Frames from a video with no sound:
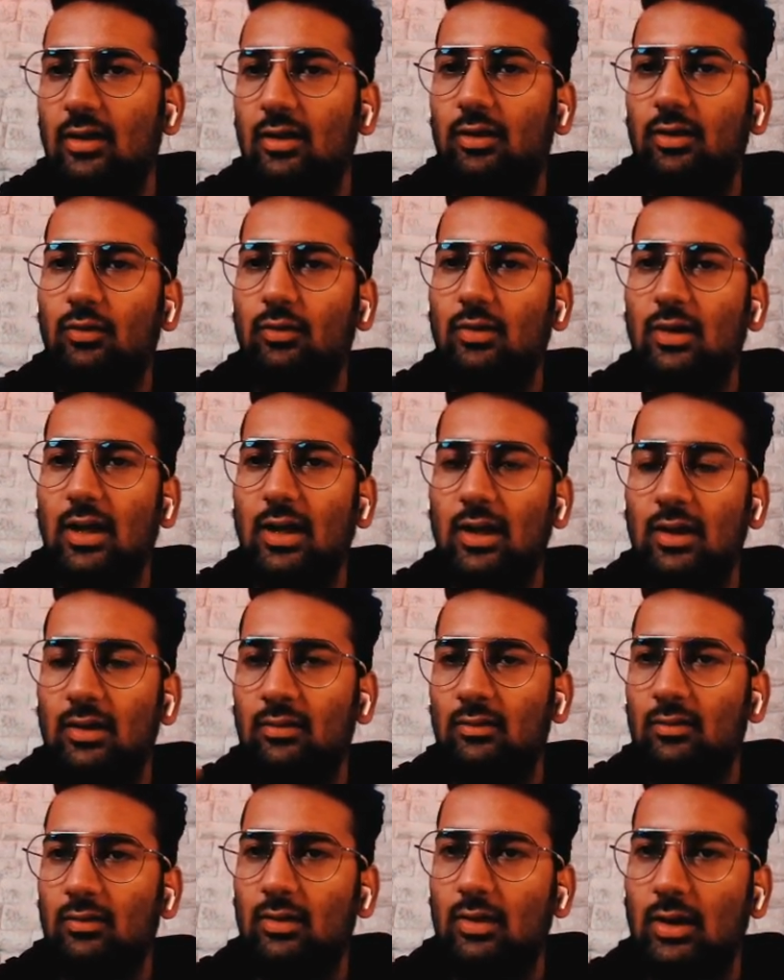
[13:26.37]
You
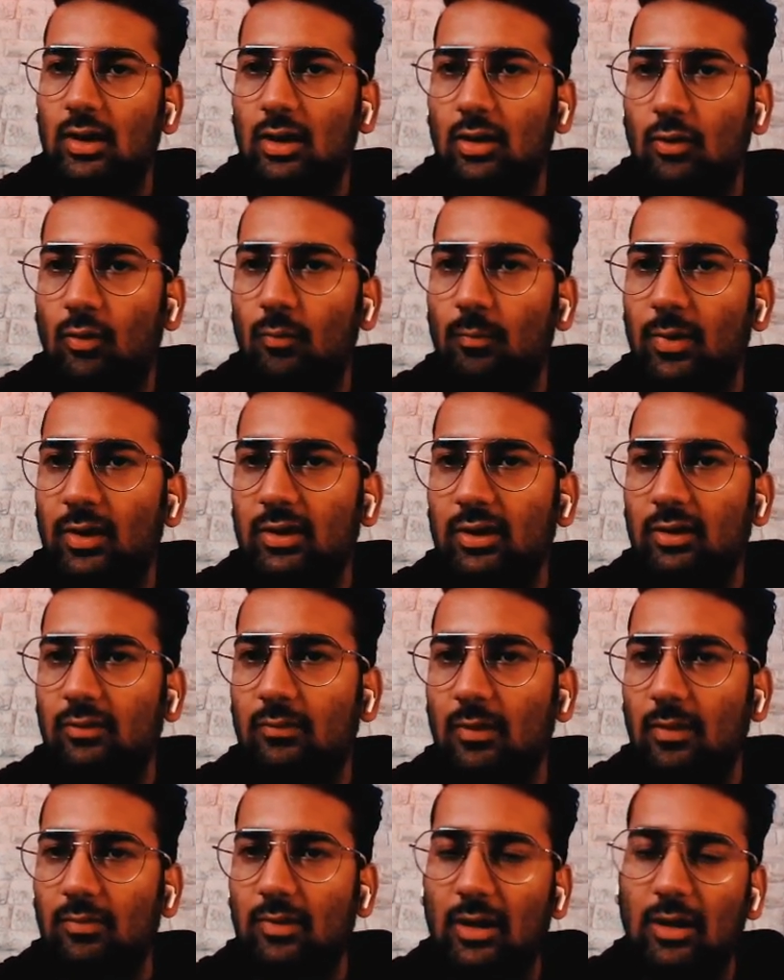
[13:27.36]
can open this
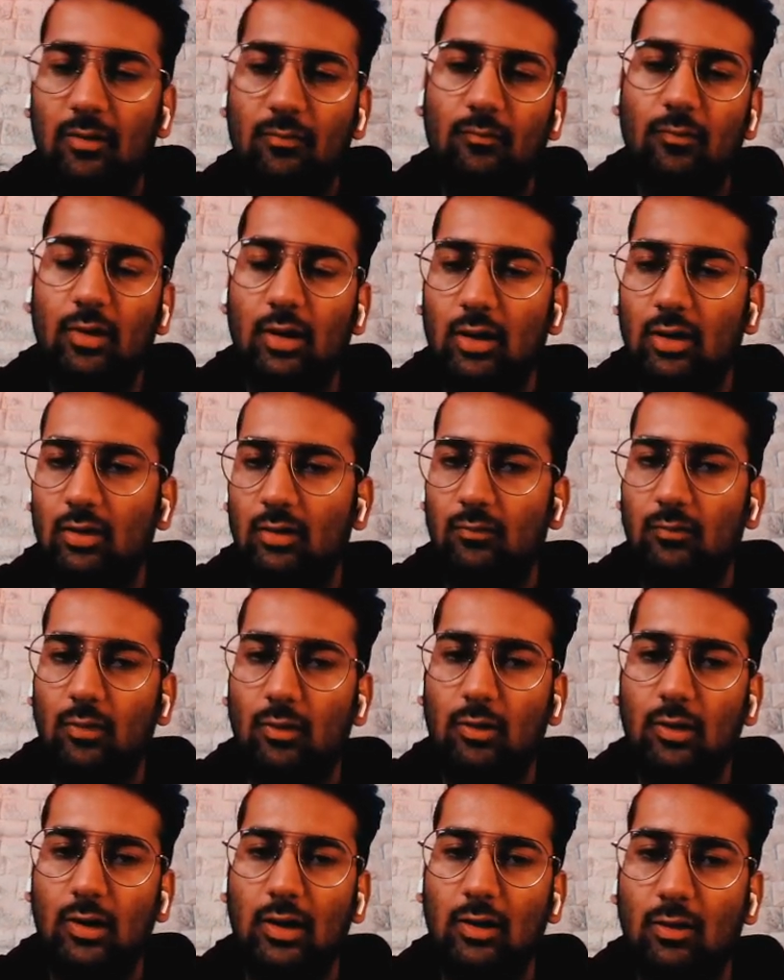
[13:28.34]
website and
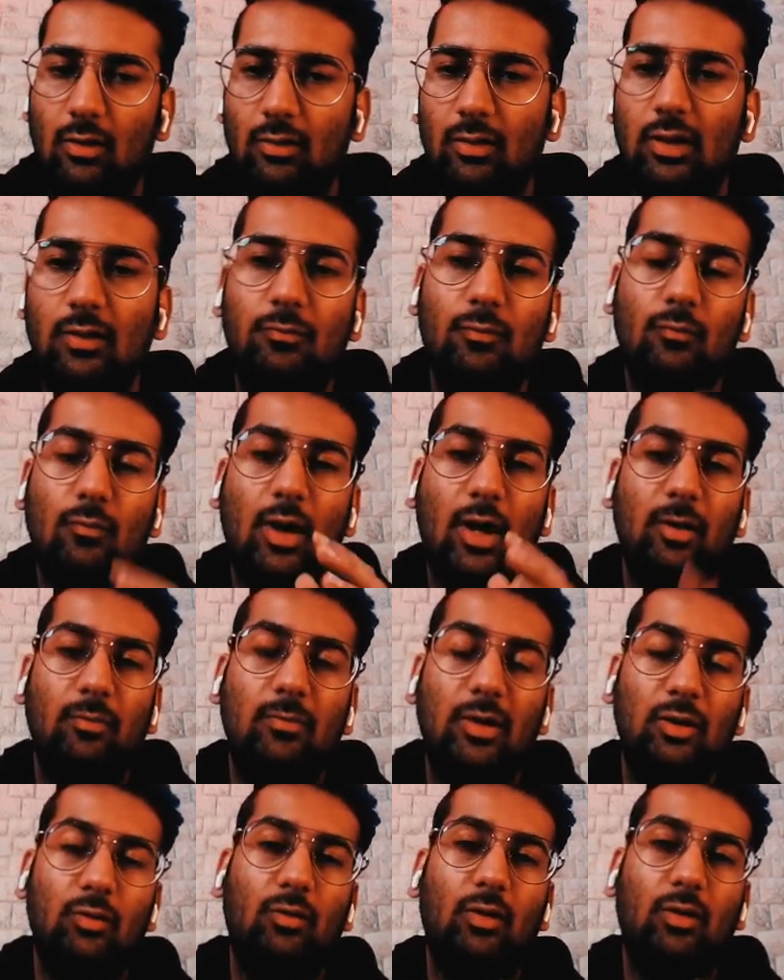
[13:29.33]
follow along. If you want
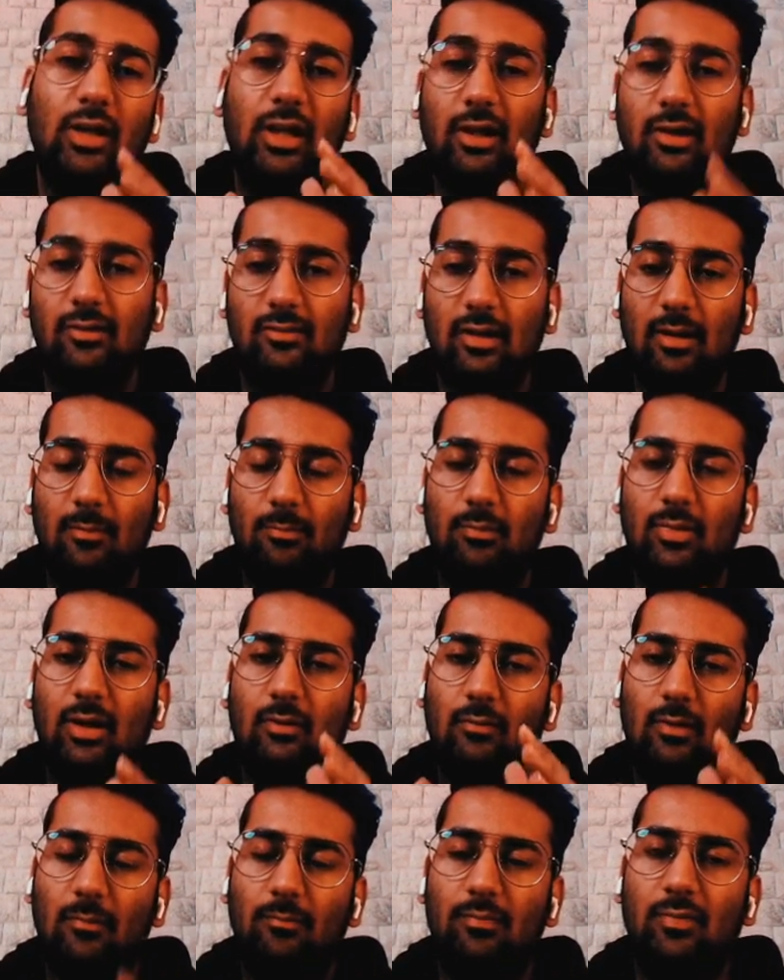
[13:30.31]
me to create a separate
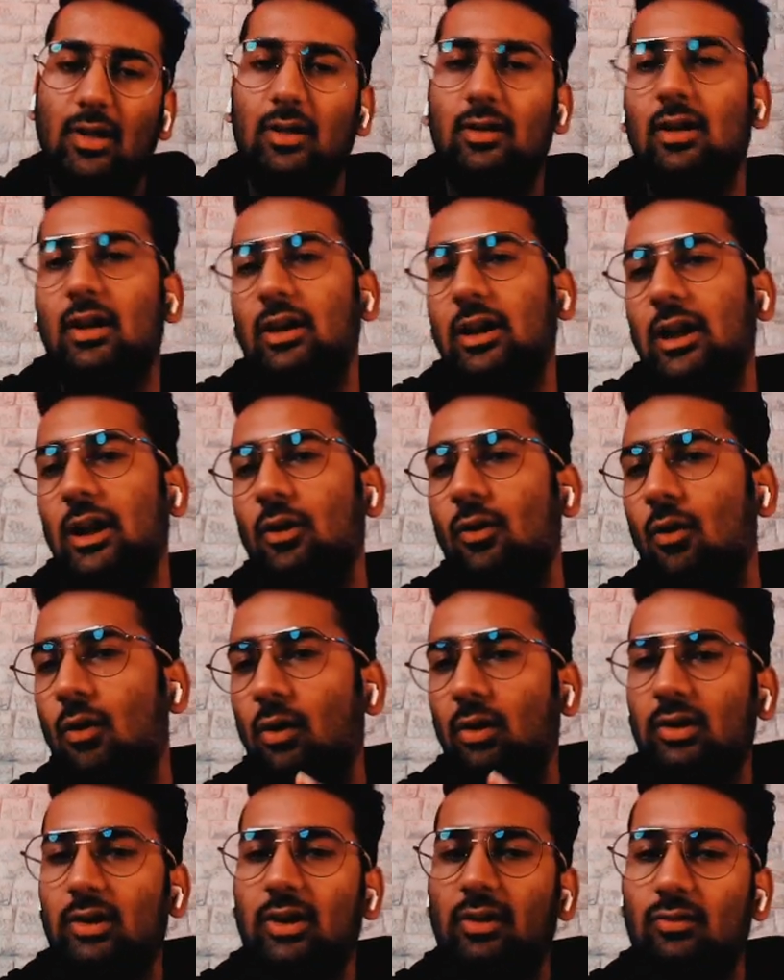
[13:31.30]
website containing
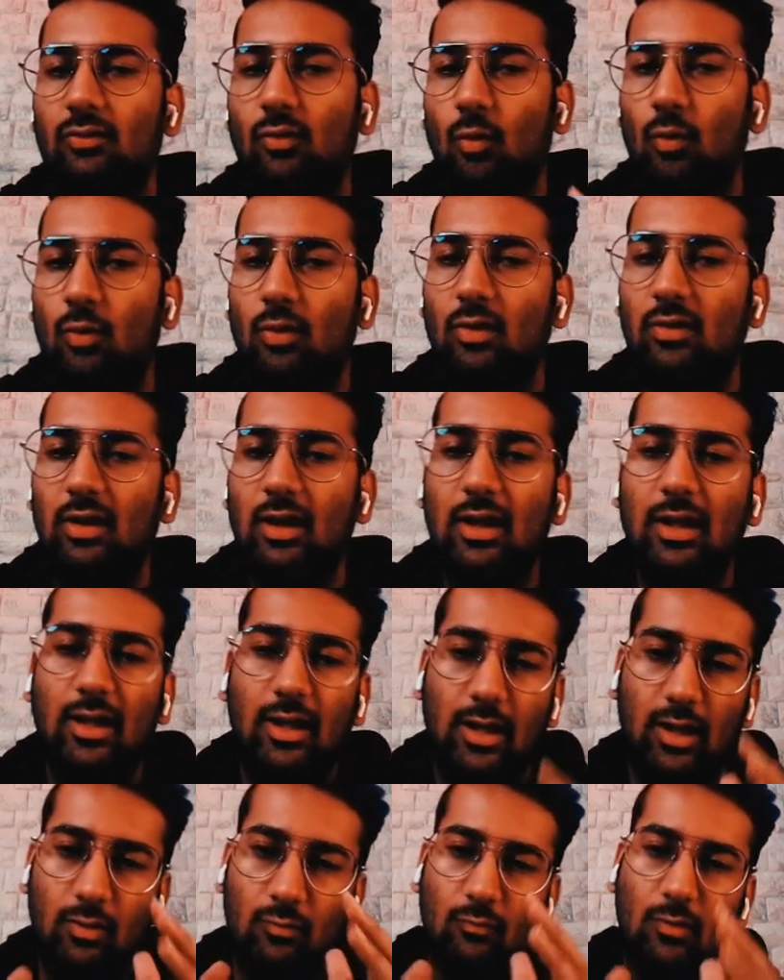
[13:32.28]
all these codes
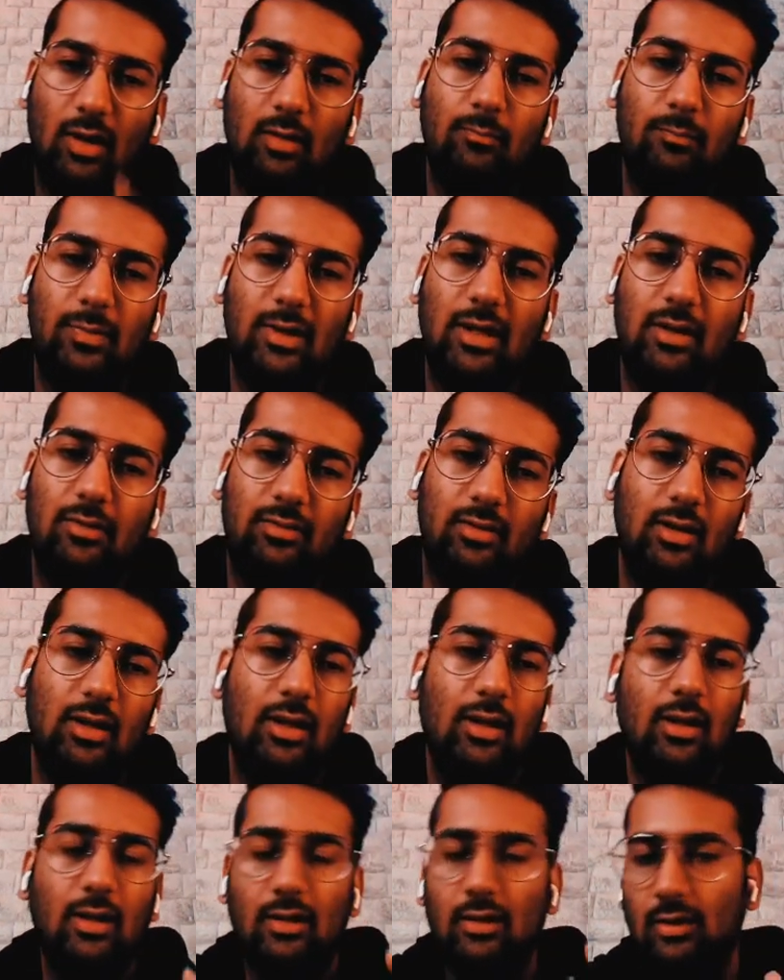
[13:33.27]
in one place
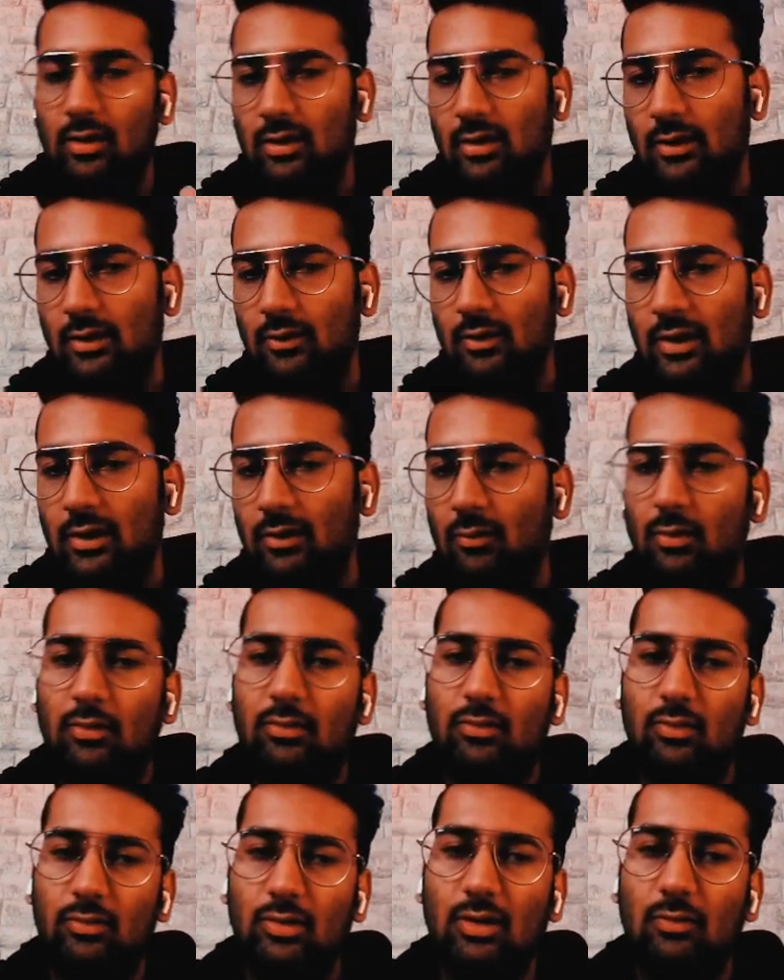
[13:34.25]
and
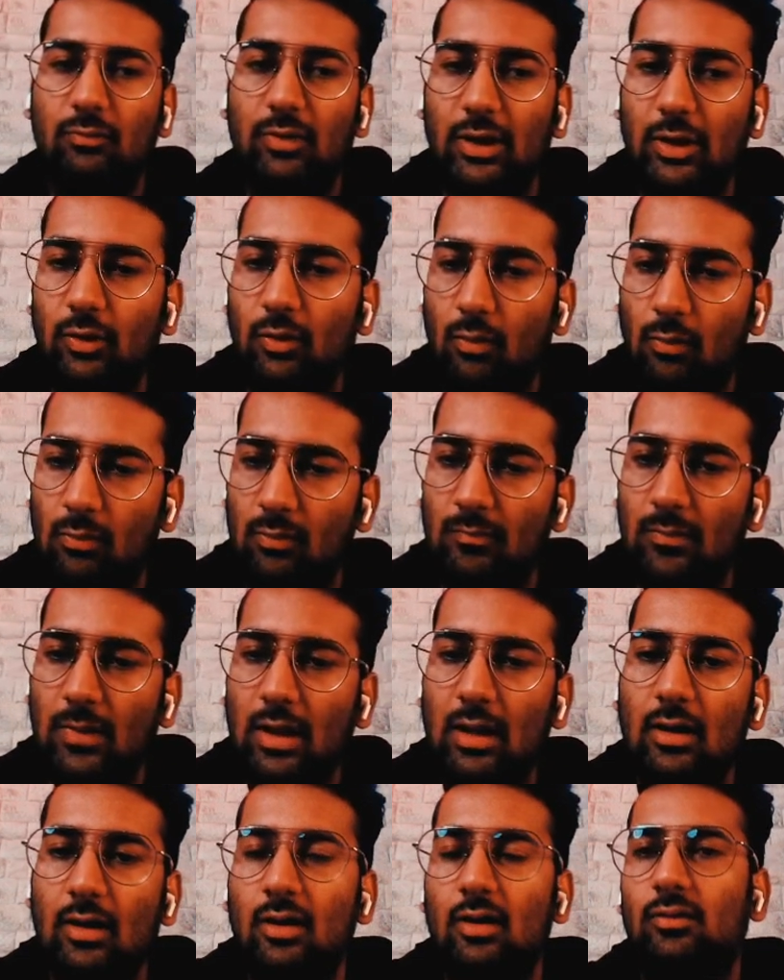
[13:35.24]
also the video,
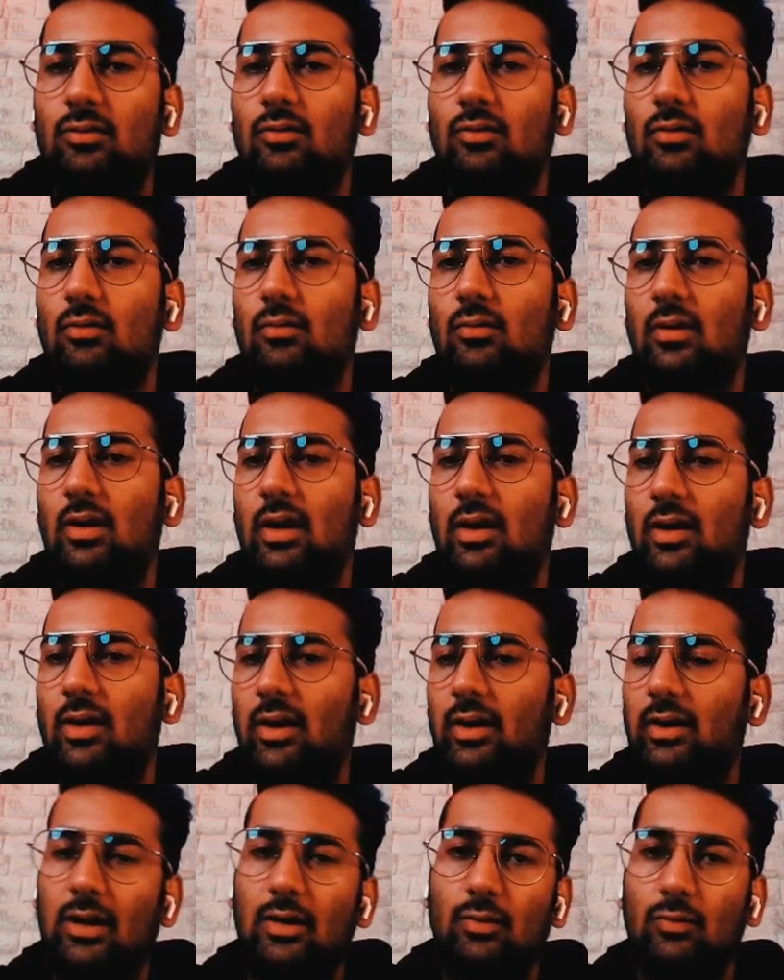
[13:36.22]
so
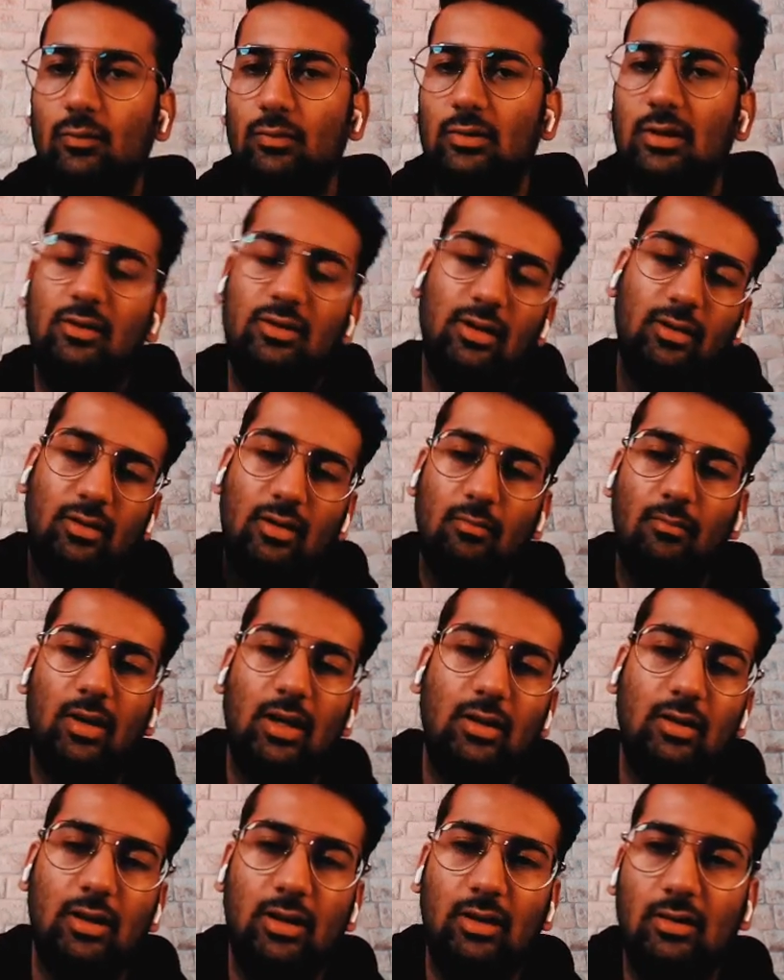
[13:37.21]
I can do that. Just
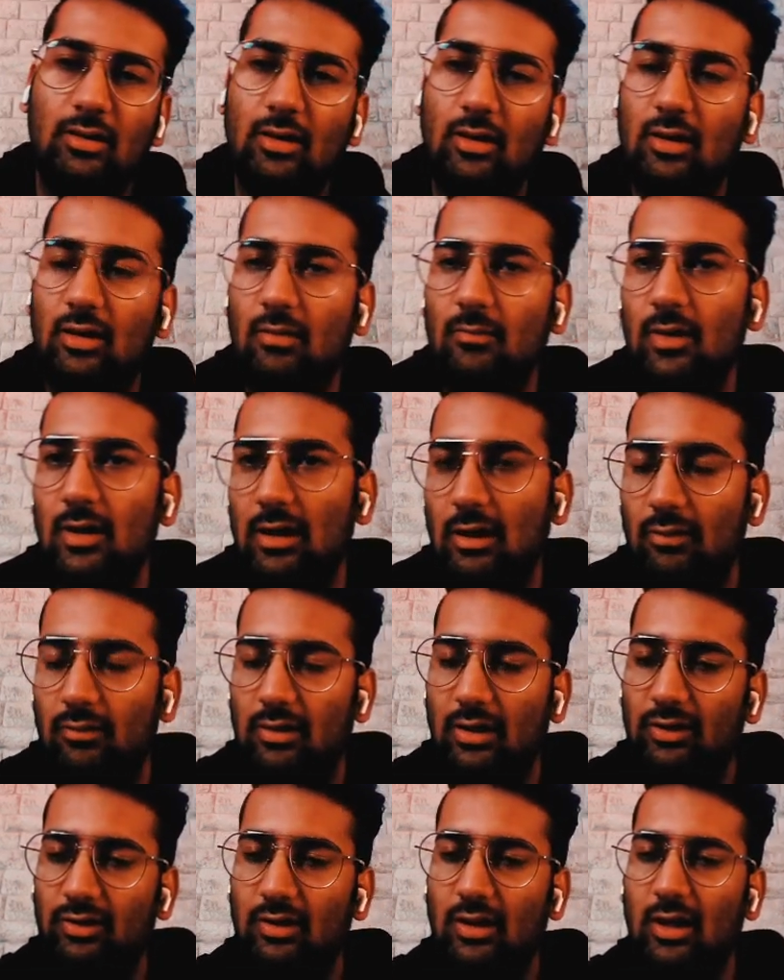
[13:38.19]
comment in the comment down
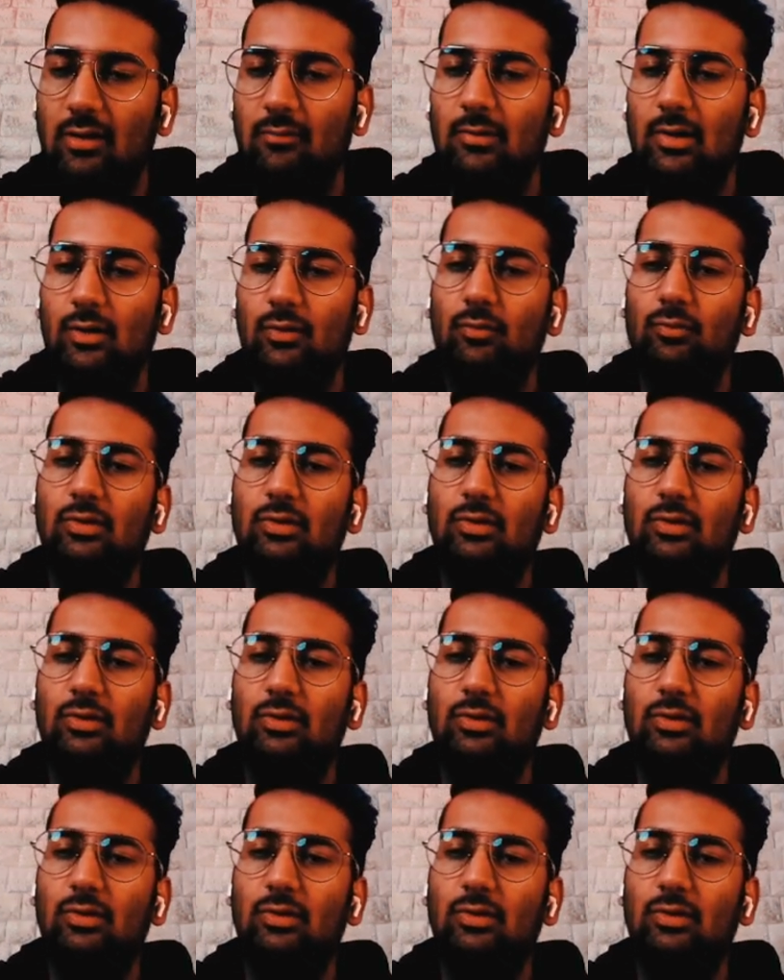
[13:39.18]
section, I will do